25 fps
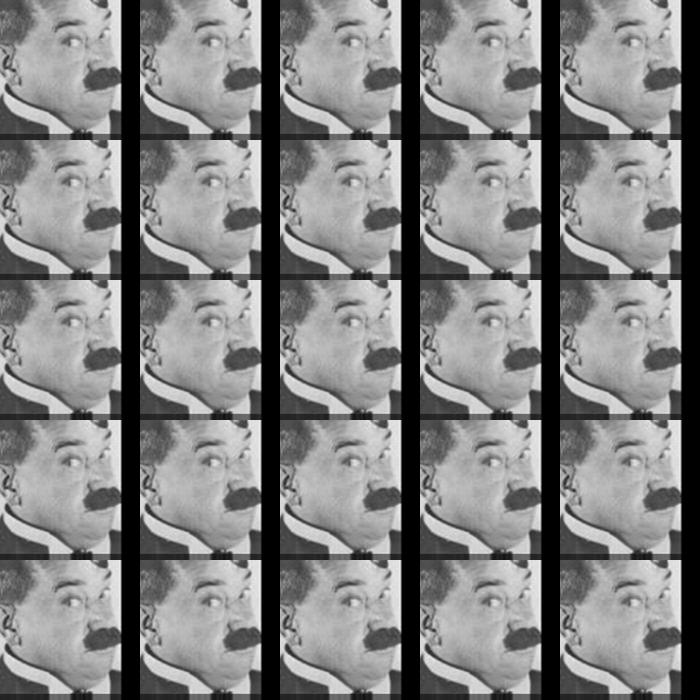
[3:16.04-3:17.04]

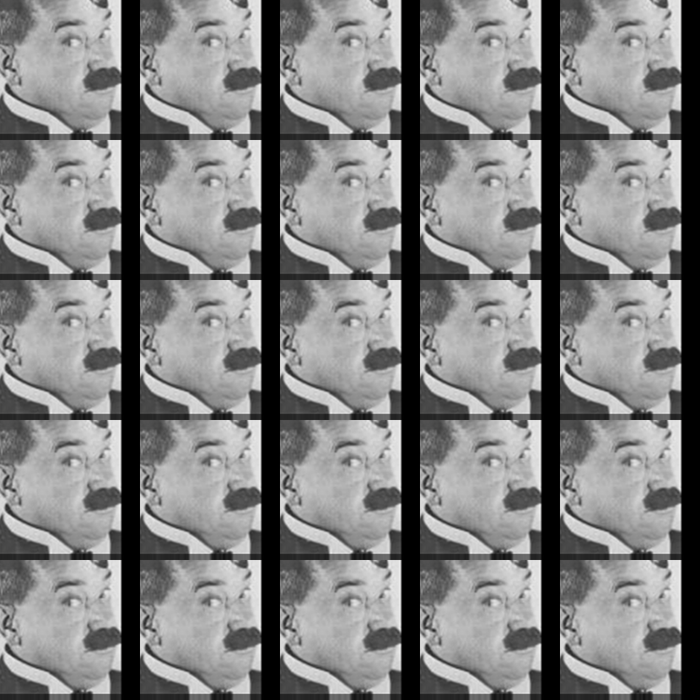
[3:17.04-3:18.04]

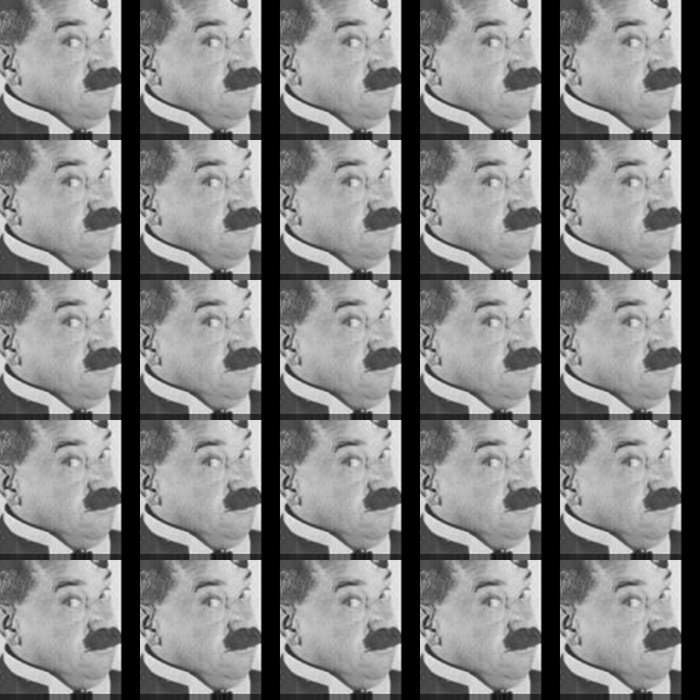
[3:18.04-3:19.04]

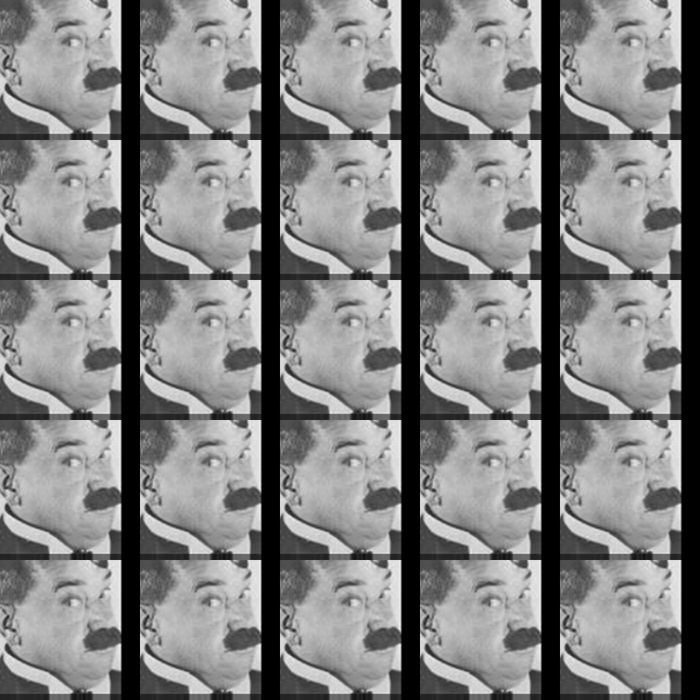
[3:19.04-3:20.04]

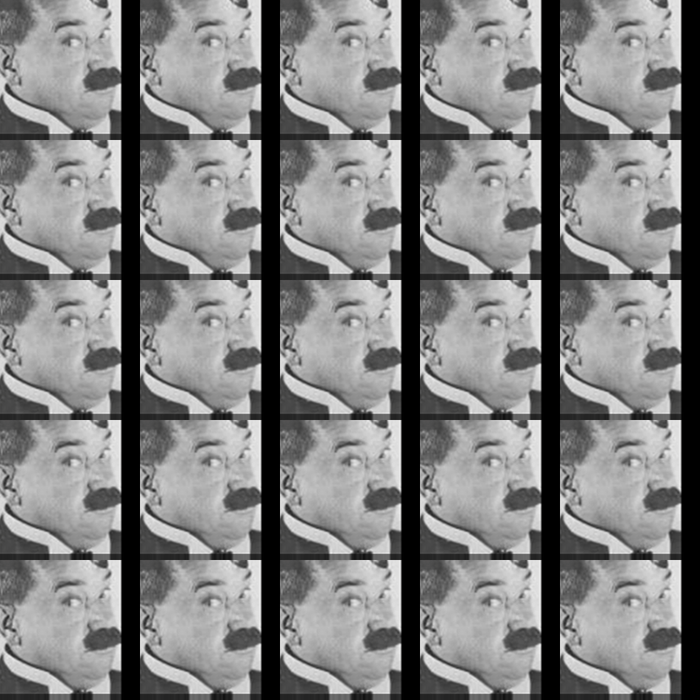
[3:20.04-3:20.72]
This is a still picture; no speech is visible.